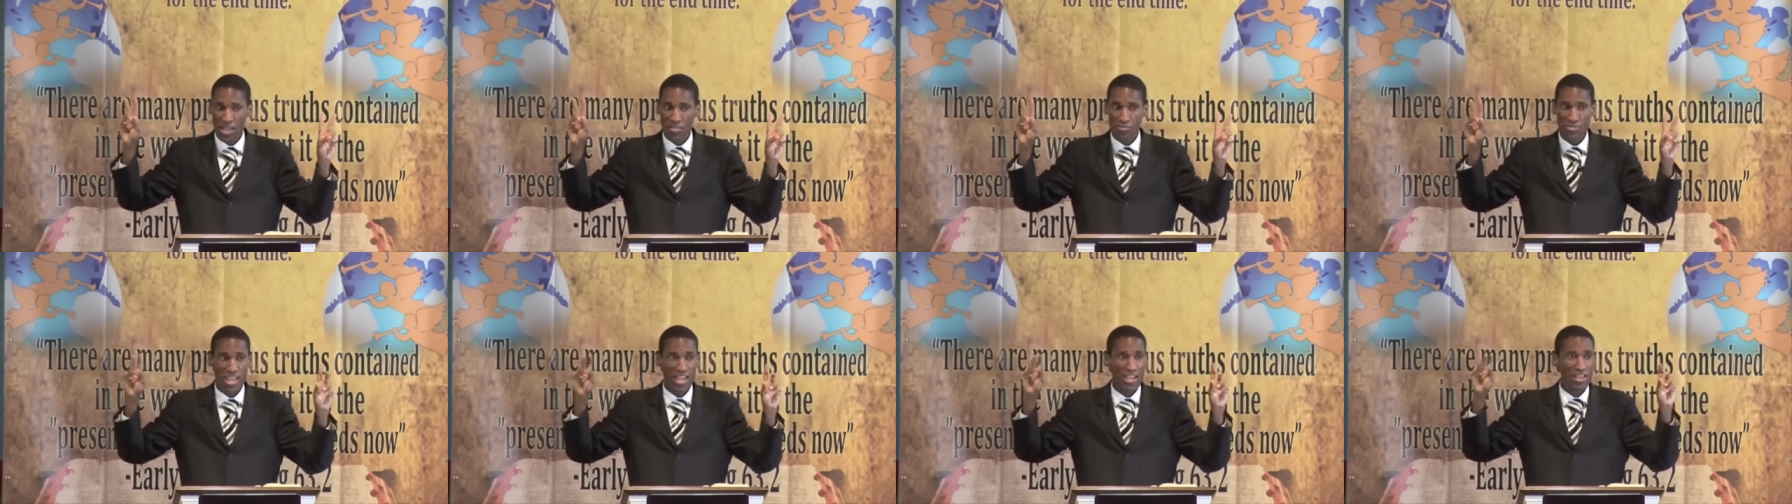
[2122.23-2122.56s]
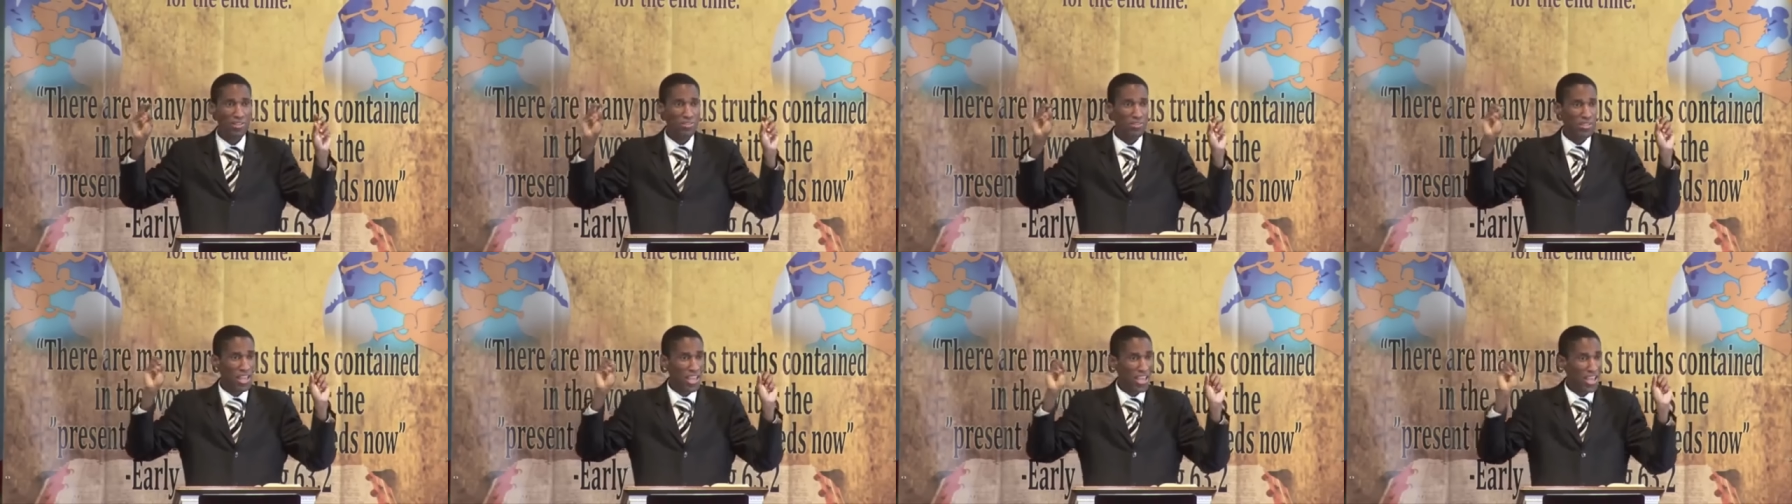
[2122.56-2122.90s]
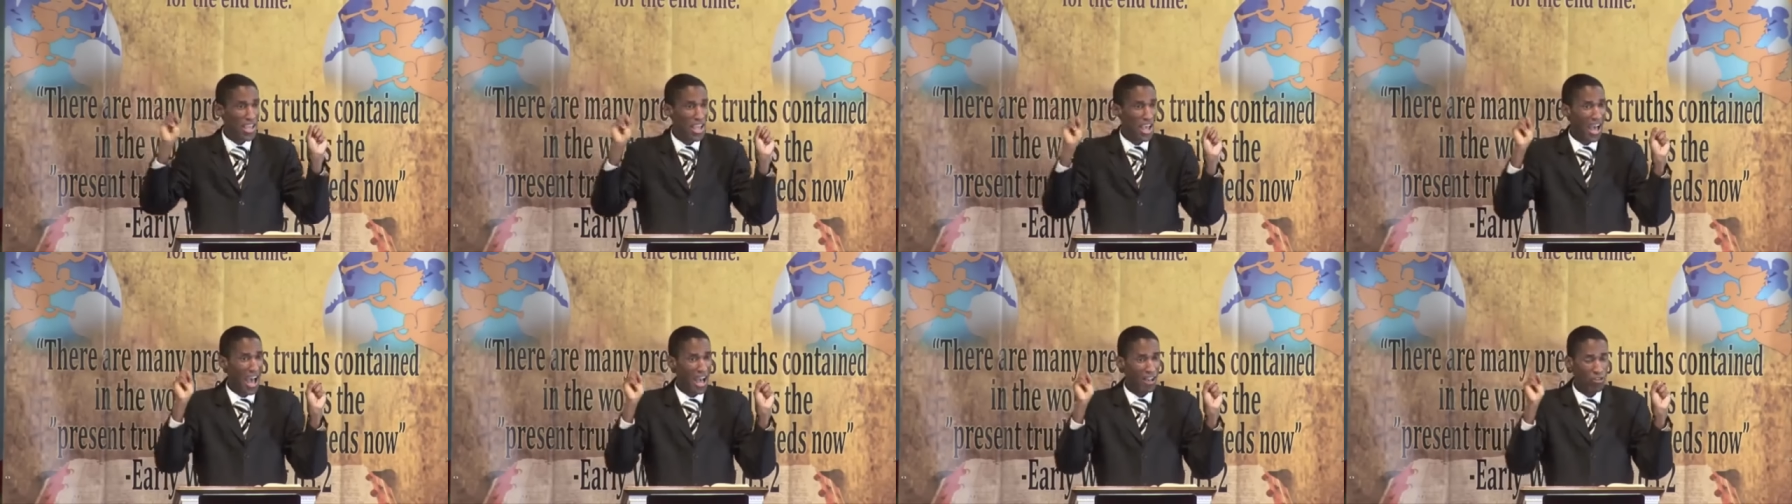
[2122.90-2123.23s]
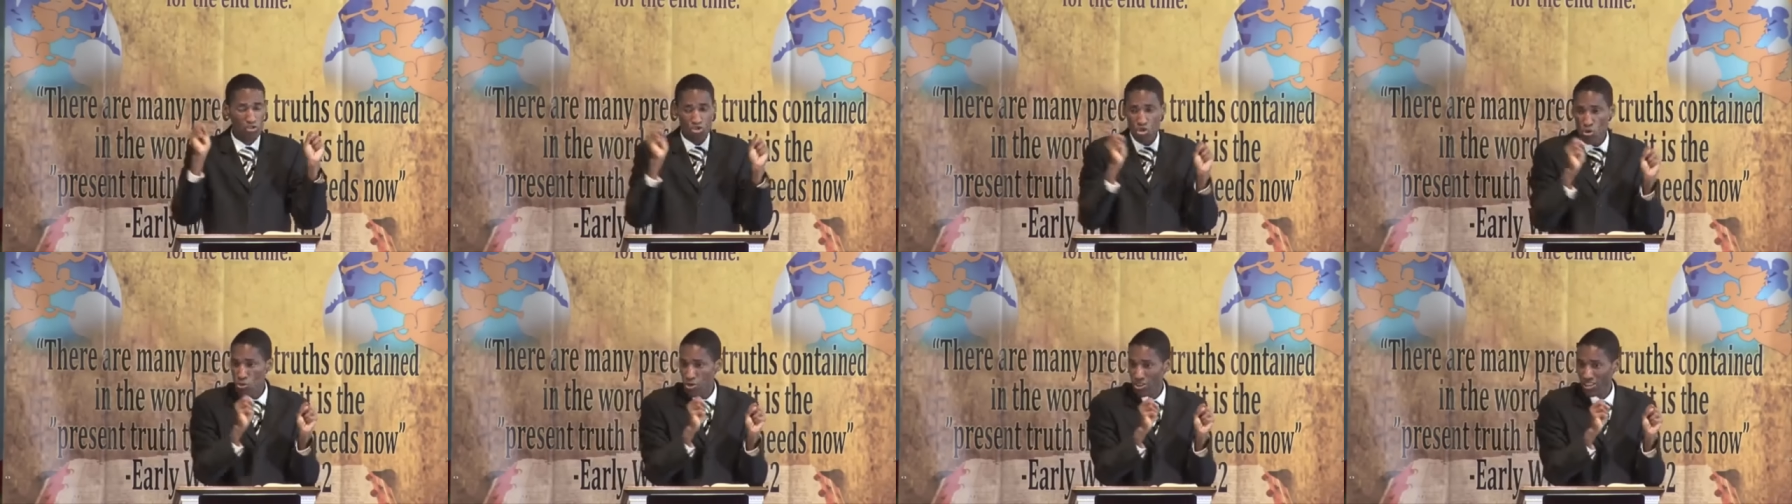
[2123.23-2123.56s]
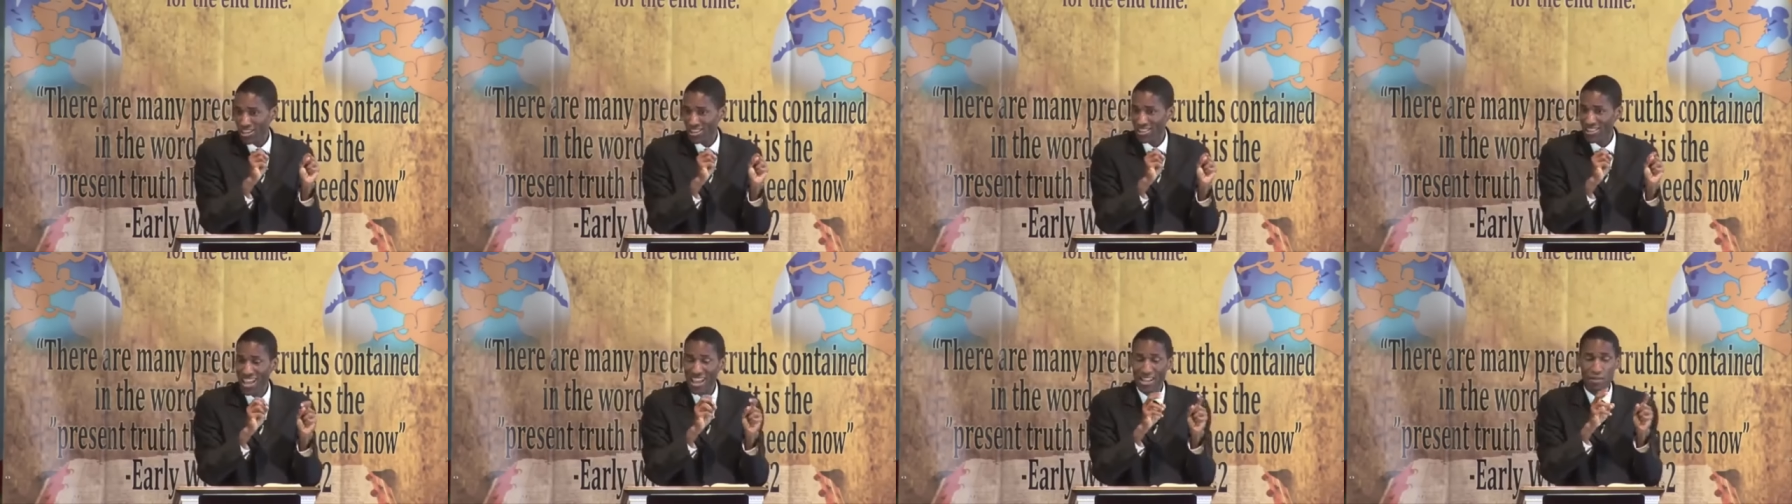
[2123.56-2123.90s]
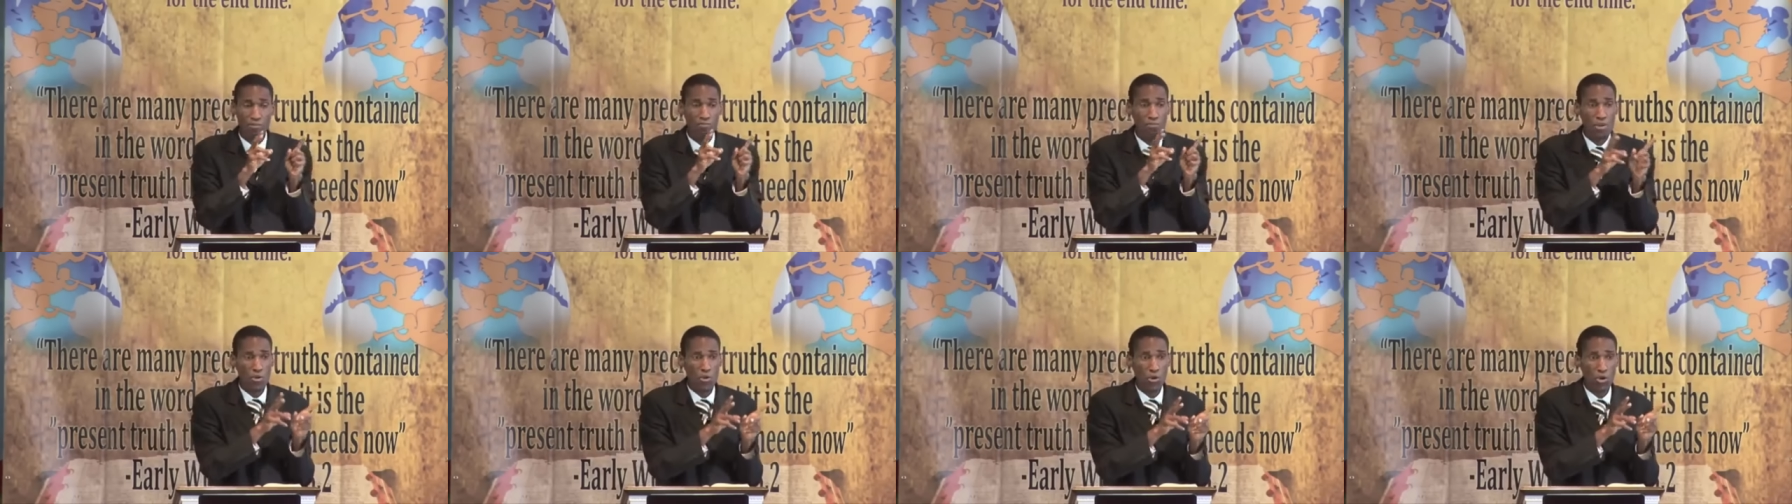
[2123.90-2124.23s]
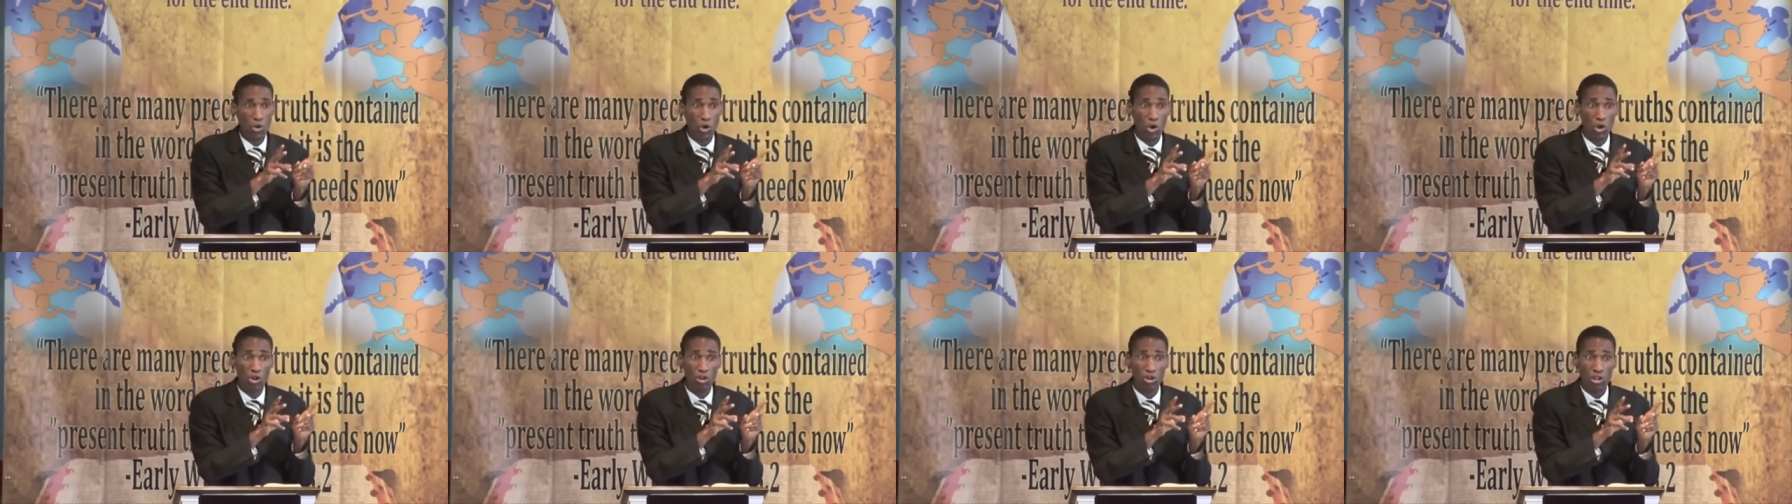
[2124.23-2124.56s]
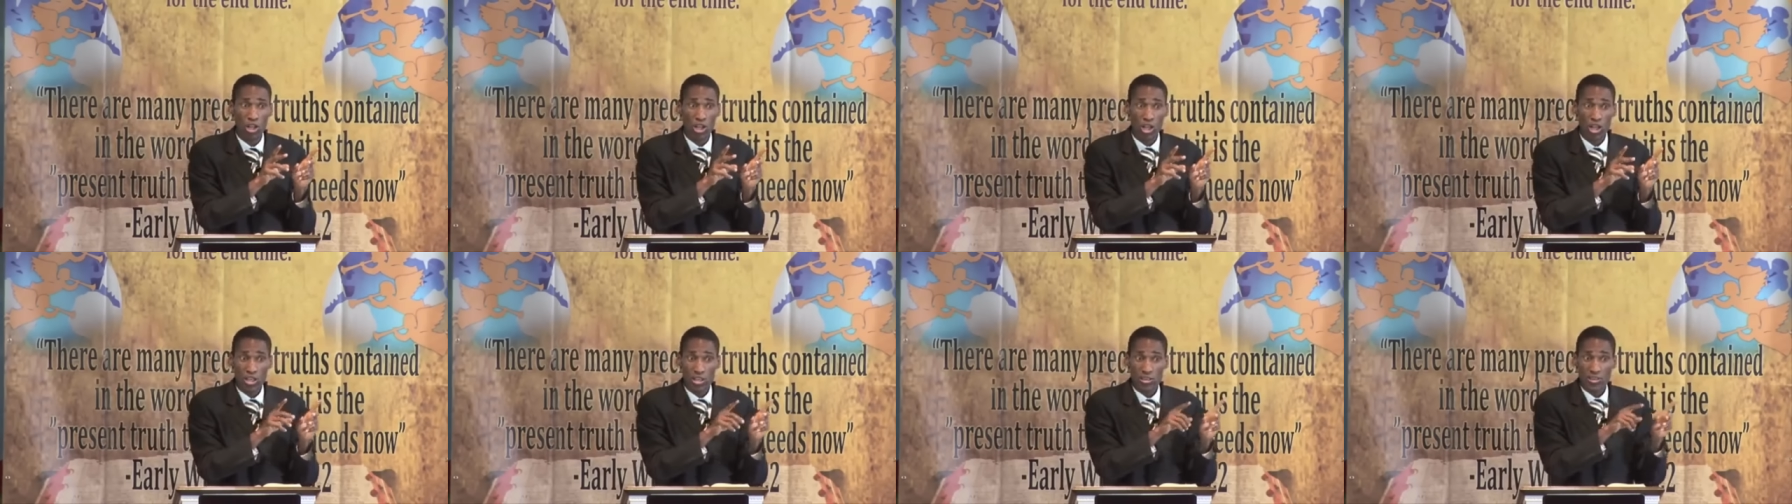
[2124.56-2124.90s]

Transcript: They, they attributed that miracle,